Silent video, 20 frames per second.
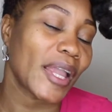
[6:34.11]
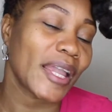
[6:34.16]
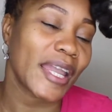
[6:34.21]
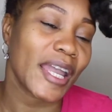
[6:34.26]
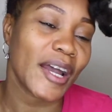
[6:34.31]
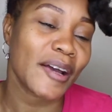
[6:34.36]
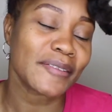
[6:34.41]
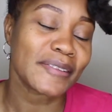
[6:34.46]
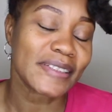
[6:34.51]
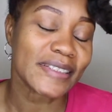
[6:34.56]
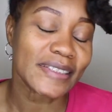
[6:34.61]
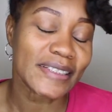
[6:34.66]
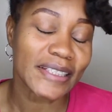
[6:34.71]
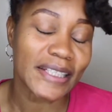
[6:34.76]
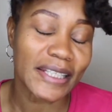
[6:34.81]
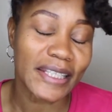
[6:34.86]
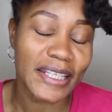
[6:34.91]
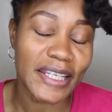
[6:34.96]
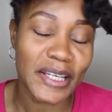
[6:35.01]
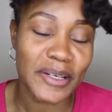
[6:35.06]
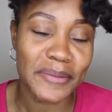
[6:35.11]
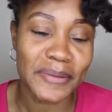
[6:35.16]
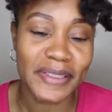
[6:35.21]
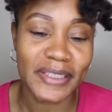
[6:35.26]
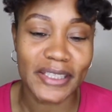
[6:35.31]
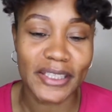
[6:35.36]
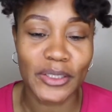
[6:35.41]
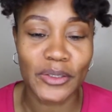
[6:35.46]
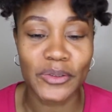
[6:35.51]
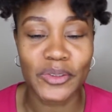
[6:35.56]
Countess like, yeah, it was
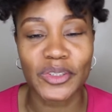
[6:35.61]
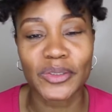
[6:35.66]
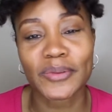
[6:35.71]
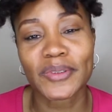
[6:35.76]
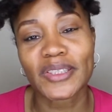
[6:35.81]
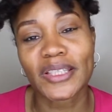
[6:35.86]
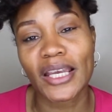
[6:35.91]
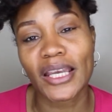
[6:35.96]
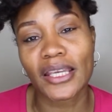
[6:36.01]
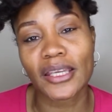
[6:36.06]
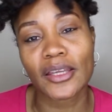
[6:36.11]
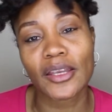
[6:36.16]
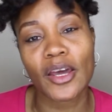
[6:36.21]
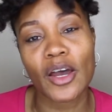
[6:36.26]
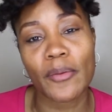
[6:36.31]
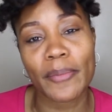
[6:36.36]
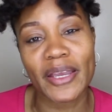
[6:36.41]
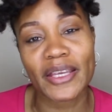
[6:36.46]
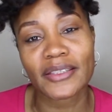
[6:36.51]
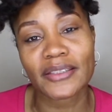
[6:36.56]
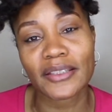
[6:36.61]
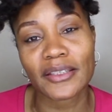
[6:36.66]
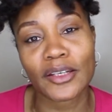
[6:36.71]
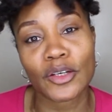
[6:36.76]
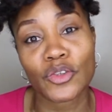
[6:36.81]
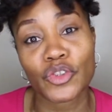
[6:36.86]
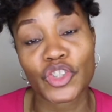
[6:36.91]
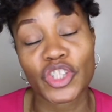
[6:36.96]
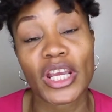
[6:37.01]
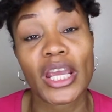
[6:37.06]
cute. She was like, you know, basically
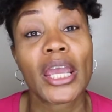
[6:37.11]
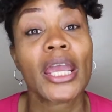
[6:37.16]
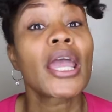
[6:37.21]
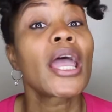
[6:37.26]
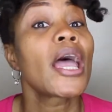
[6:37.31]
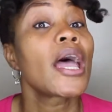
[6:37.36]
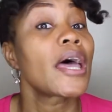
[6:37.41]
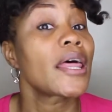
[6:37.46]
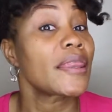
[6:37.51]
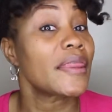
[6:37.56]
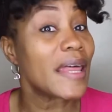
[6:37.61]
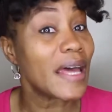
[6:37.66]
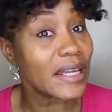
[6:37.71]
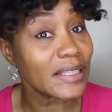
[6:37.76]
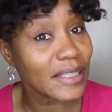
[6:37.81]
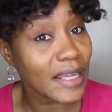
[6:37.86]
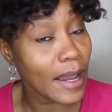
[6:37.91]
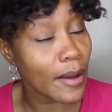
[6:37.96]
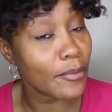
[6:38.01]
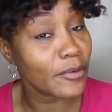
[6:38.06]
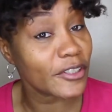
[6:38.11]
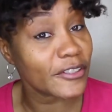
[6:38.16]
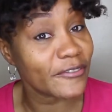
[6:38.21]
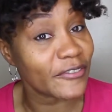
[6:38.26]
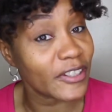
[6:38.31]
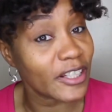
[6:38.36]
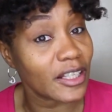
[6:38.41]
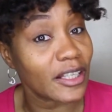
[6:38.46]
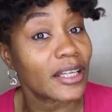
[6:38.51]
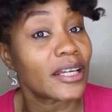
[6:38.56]
no shade. That's how I was
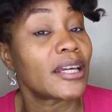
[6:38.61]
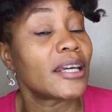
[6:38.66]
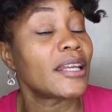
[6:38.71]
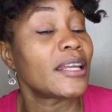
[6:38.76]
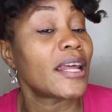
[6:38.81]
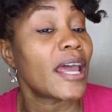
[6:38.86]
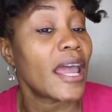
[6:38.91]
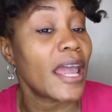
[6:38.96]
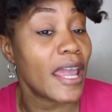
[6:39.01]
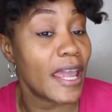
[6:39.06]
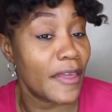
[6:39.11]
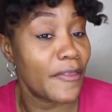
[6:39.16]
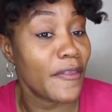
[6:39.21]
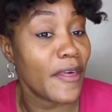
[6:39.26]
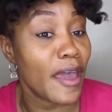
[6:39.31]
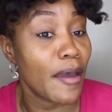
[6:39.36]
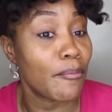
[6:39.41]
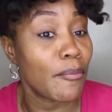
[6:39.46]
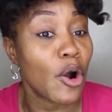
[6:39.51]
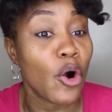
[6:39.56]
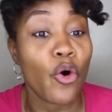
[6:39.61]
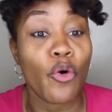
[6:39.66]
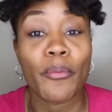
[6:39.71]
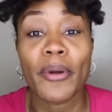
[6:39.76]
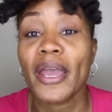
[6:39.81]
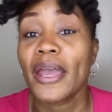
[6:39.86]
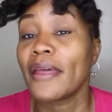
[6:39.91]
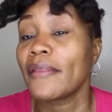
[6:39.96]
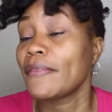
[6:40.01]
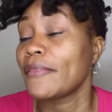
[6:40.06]
feeling in that
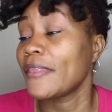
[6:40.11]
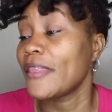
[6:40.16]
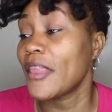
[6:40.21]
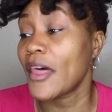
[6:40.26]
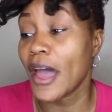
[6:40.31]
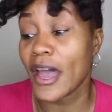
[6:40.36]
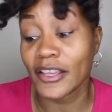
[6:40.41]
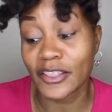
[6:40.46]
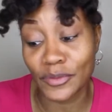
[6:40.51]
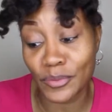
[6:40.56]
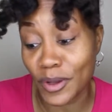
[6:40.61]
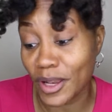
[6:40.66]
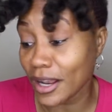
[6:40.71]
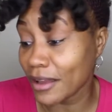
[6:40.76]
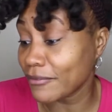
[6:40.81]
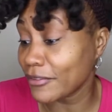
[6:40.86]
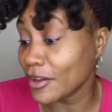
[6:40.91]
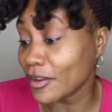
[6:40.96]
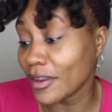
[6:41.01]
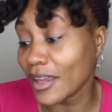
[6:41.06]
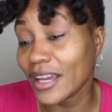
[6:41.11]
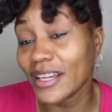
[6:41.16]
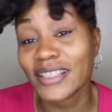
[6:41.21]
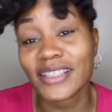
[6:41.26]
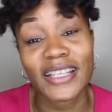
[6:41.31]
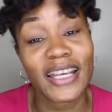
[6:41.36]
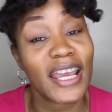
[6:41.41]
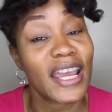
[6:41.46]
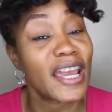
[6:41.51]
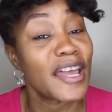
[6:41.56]
moment. That's what I felt like
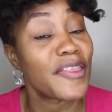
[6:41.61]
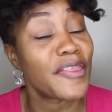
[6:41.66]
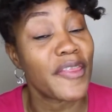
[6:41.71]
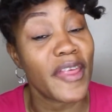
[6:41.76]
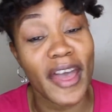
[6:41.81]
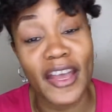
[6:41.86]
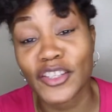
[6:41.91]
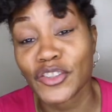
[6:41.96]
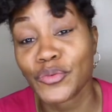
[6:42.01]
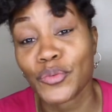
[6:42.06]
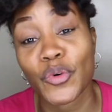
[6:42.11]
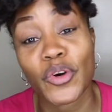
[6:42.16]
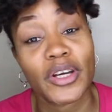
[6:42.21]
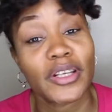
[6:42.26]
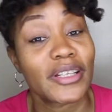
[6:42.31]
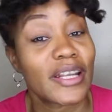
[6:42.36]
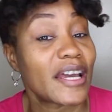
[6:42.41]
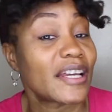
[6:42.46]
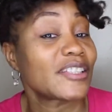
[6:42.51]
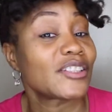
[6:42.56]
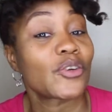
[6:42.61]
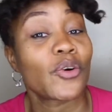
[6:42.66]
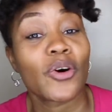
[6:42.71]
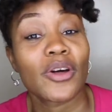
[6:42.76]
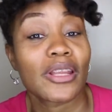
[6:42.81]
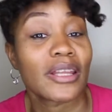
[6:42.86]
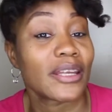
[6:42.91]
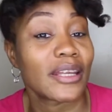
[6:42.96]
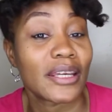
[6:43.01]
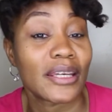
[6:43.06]
saying. That's
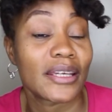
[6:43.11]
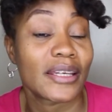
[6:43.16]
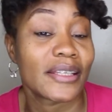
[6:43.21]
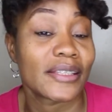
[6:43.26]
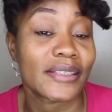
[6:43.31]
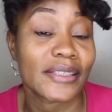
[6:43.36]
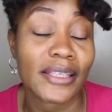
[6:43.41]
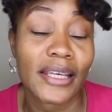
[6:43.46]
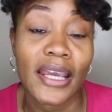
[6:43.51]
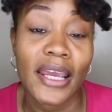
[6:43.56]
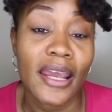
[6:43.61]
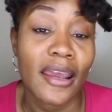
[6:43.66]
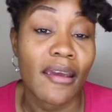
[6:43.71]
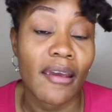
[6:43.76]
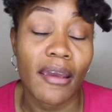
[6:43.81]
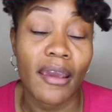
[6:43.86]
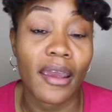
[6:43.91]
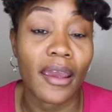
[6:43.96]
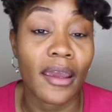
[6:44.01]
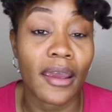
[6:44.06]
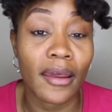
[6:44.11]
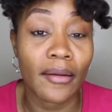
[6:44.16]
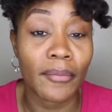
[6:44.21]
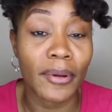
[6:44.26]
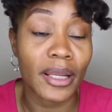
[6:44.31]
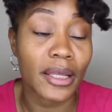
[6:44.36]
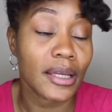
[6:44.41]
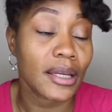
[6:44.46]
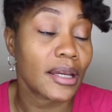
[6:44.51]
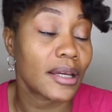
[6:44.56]
all it is. And
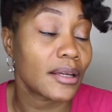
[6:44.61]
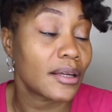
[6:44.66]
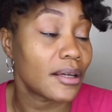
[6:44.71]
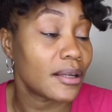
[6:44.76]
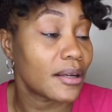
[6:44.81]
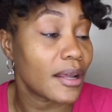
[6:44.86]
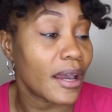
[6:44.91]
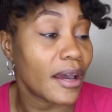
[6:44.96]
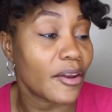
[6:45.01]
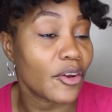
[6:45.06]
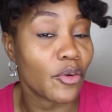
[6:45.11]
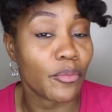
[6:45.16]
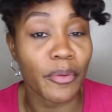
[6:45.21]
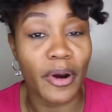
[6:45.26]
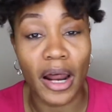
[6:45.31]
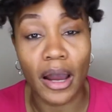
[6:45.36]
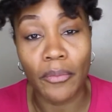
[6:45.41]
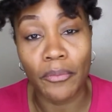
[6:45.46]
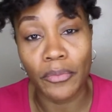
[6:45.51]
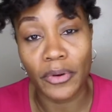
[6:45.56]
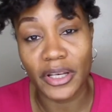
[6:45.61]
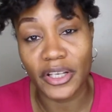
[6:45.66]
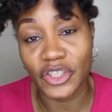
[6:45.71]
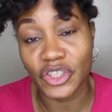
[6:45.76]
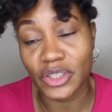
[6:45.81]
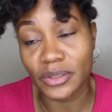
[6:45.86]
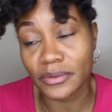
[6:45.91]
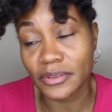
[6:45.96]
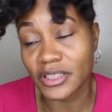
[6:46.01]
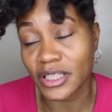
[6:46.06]
Malika didn't have no problem with it.
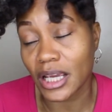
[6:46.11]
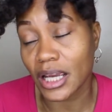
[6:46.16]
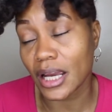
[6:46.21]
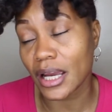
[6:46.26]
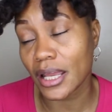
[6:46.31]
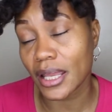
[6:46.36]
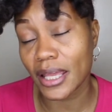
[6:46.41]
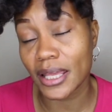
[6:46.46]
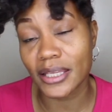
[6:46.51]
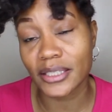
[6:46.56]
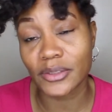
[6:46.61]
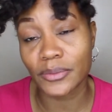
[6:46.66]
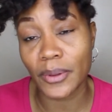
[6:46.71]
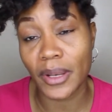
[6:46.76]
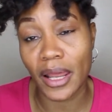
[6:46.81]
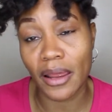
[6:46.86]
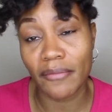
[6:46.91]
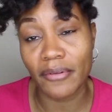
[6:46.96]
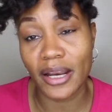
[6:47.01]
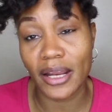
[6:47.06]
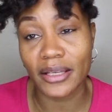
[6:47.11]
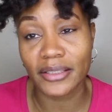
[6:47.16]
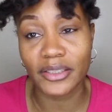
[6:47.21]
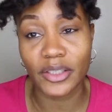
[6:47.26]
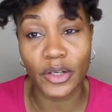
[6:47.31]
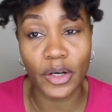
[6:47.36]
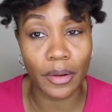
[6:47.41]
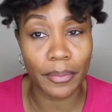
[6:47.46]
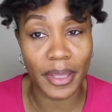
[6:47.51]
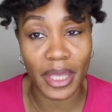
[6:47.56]
She was like, I guess, whatever. That's
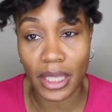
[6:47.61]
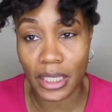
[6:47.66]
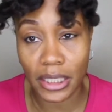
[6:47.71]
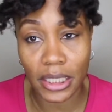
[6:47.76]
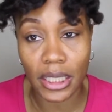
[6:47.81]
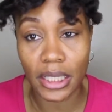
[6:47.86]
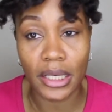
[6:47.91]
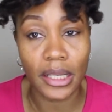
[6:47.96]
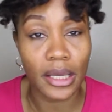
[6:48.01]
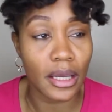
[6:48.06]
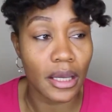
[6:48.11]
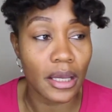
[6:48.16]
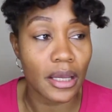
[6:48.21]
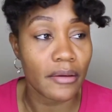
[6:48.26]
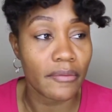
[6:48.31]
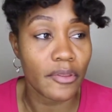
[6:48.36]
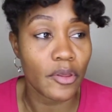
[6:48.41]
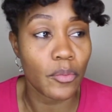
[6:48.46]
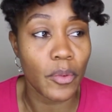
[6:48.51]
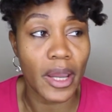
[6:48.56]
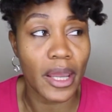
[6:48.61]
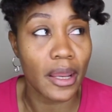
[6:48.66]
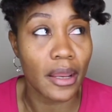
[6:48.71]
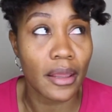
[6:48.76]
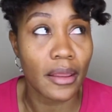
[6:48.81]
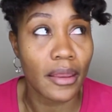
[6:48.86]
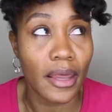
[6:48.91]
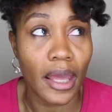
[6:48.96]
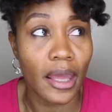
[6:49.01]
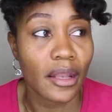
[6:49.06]
her opinion of the way
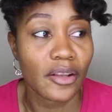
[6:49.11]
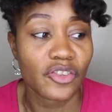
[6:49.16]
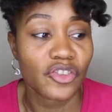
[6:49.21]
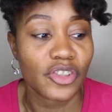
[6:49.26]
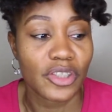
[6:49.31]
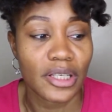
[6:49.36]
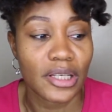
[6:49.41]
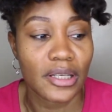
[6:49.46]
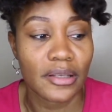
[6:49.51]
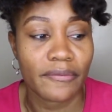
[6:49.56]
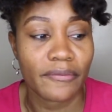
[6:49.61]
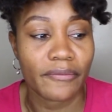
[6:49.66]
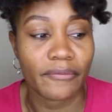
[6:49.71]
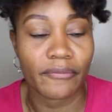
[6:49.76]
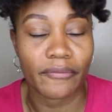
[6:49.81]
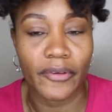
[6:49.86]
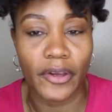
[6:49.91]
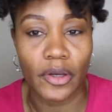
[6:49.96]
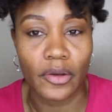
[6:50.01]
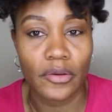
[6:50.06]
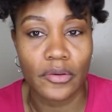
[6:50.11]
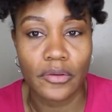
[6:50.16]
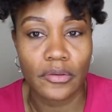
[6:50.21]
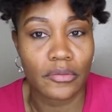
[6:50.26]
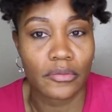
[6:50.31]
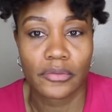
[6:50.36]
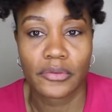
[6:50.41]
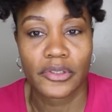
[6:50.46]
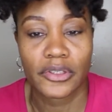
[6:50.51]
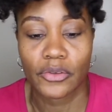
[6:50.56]
that she
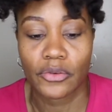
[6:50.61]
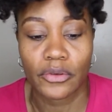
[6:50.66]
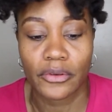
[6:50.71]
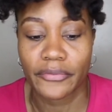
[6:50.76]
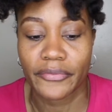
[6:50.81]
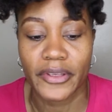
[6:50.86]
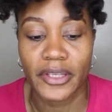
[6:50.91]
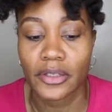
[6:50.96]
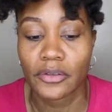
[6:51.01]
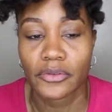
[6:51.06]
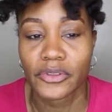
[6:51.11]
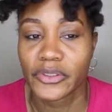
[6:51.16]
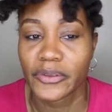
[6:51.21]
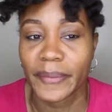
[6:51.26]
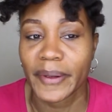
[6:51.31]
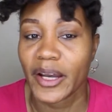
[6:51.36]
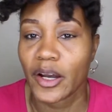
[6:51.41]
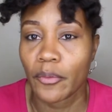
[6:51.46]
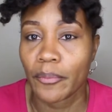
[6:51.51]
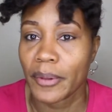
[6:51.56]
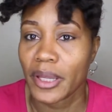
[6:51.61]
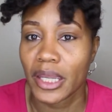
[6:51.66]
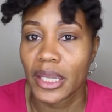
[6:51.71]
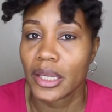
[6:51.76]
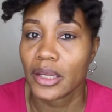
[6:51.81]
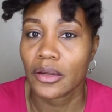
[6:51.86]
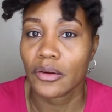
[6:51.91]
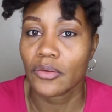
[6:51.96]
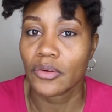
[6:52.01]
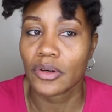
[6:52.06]
felt or feels about
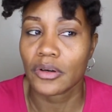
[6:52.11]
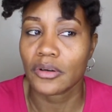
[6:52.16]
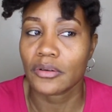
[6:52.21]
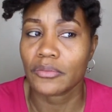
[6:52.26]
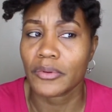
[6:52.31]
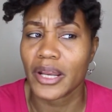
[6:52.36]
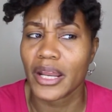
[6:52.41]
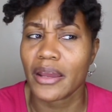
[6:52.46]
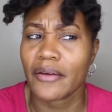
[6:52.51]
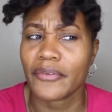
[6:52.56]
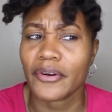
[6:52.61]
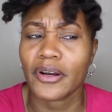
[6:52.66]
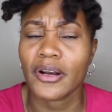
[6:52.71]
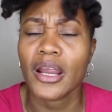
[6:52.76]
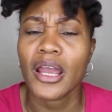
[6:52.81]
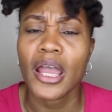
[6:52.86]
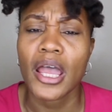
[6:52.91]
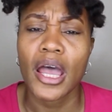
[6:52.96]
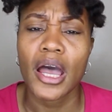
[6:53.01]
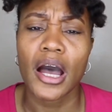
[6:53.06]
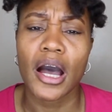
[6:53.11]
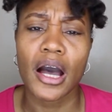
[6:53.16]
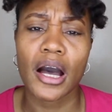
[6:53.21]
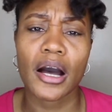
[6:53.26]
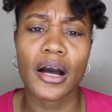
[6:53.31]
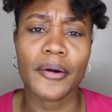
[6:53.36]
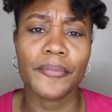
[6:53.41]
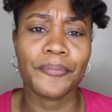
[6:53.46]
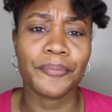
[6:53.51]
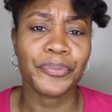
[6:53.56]
me or whatever.
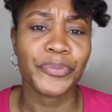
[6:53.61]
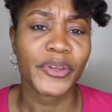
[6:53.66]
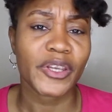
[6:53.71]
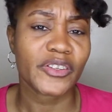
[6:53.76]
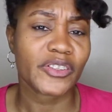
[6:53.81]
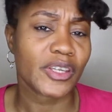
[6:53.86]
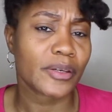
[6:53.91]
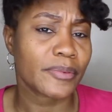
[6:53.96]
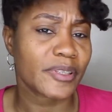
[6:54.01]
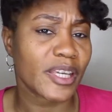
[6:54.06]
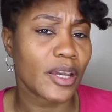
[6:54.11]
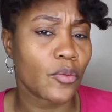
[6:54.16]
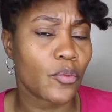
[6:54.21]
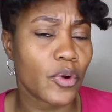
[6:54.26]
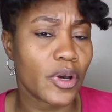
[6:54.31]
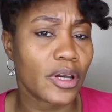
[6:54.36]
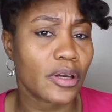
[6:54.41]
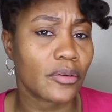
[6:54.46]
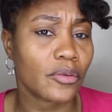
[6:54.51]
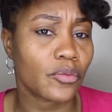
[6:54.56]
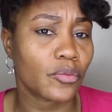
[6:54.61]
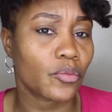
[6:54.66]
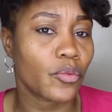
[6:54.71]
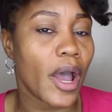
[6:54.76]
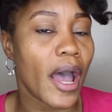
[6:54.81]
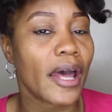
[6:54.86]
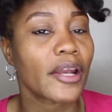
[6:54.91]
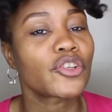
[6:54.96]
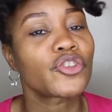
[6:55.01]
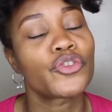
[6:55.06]
Because they was like,
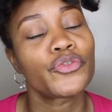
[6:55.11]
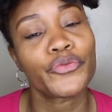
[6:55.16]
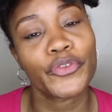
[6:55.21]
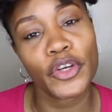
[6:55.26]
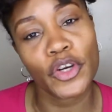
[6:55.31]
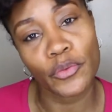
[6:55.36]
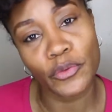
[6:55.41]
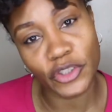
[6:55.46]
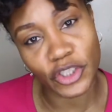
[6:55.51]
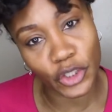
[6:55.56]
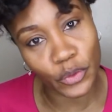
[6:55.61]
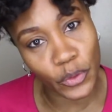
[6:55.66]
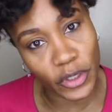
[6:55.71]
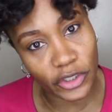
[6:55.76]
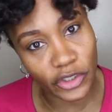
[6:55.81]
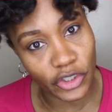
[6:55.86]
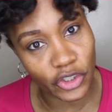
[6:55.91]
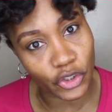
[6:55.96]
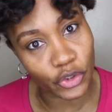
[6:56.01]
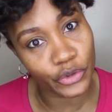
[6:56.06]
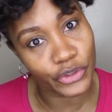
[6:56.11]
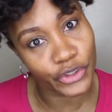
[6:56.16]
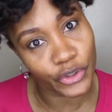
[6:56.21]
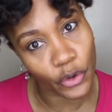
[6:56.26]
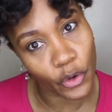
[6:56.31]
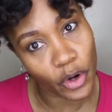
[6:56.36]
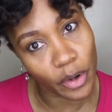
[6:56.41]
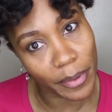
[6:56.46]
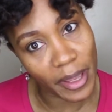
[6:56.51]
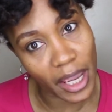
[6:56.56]
how did you feel when she questioned your
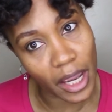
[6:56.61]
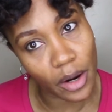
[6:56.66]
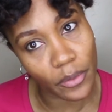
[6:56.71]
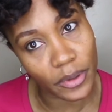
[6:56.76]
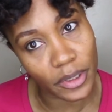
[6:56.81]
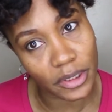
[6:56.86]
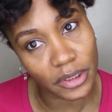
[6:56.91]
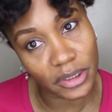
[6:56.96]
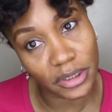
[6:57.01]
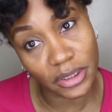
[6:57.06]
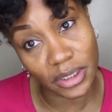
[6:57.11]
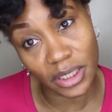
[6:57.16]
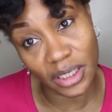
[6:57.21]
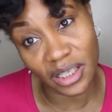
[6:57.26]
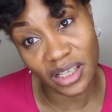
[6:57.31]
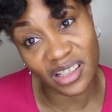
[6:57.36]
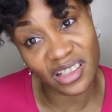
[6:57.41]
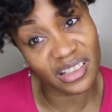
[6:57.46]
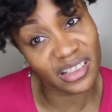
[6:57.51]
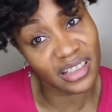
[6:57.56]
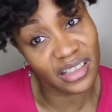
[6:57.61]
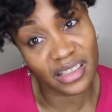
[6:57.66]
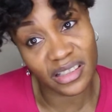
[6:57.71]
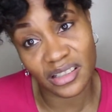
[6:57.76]
star power? She's like,